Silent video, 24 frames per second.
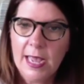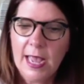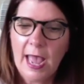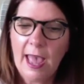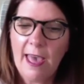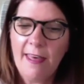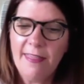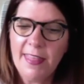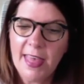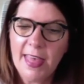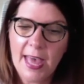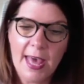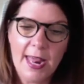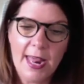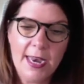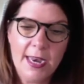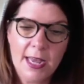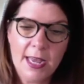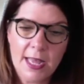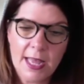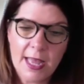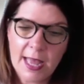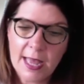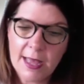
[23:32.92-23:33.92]
And
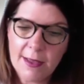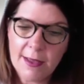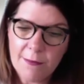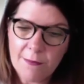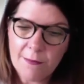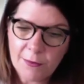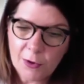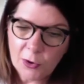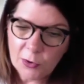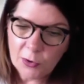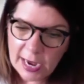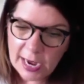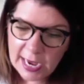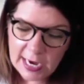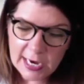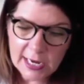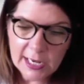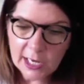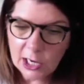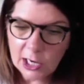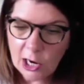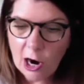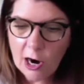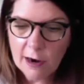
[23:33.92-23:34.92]
then creating
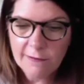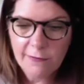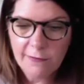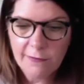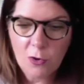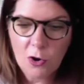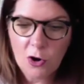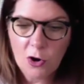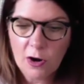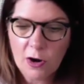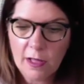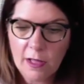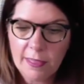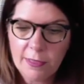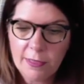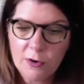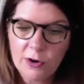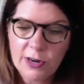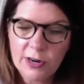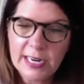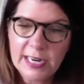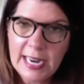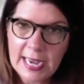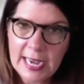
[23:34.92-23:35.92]
a card for
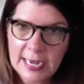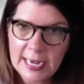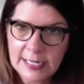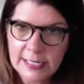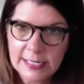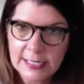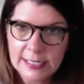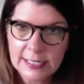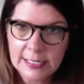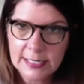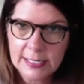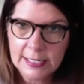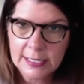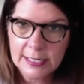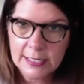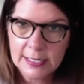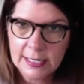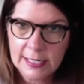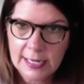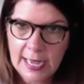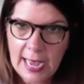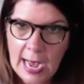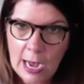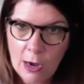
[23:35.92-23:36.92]
30 days
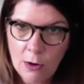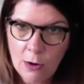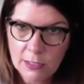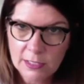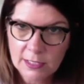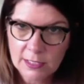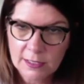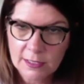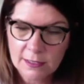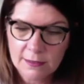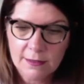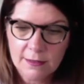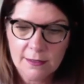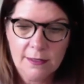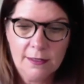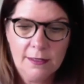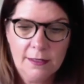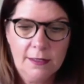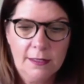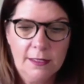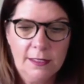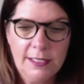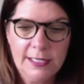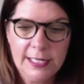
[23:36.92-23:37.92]
out,
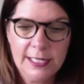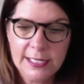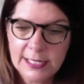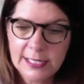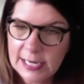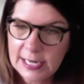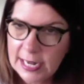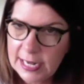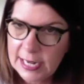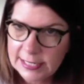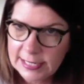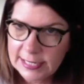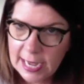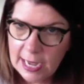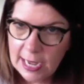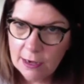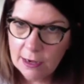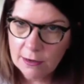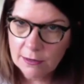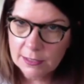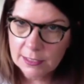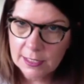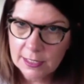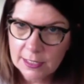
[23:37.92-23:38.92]
60 days
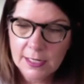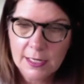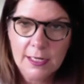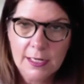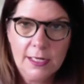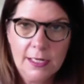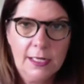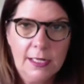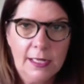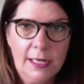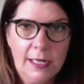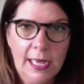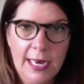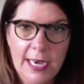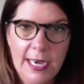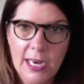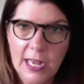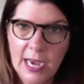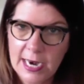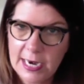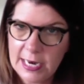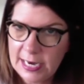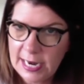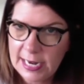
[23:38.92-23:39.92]
out, and
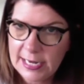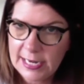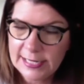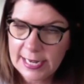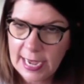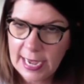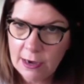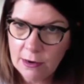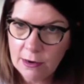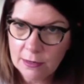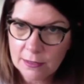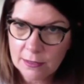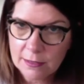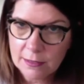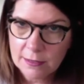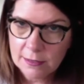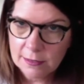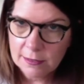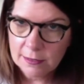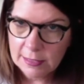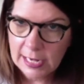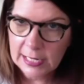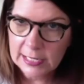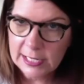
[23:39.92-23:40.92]
90 days out
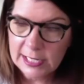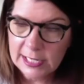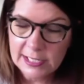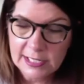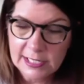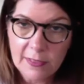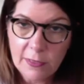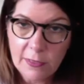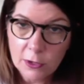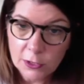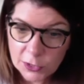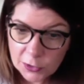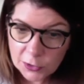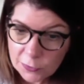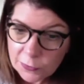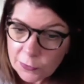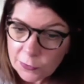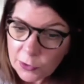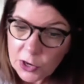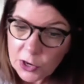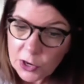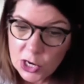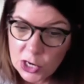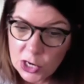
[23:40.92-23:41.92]
at least. And those are
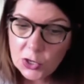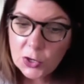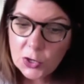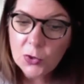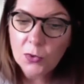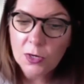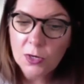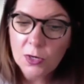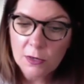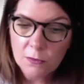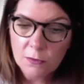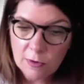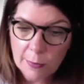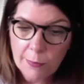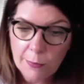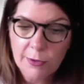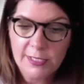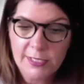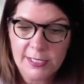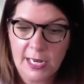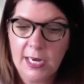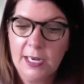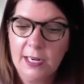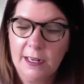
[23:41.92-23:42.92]
for new
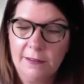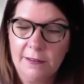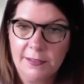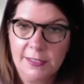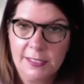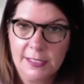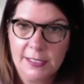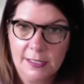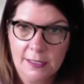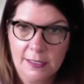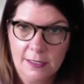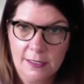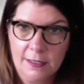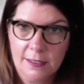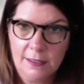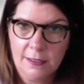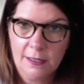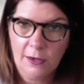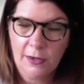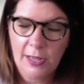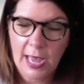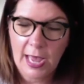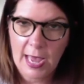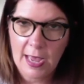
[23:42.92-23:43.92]
representatives,
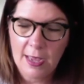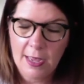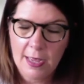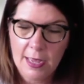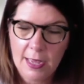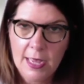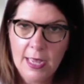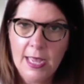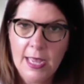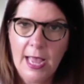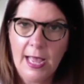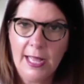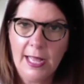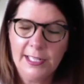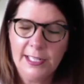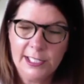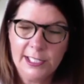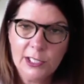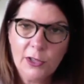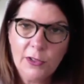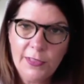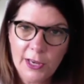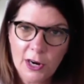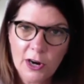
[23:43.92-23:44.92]
okay? And
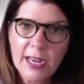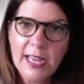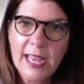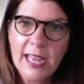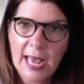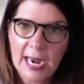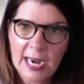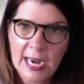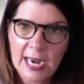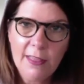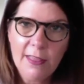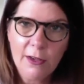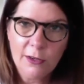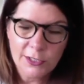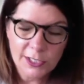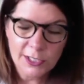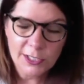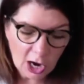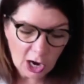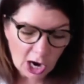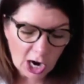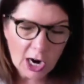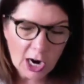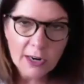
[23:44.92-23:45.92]
so they're getting those
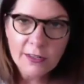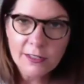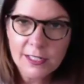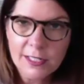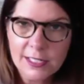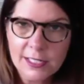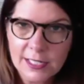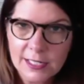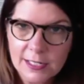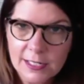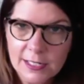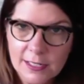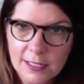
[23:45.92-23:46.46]
cards.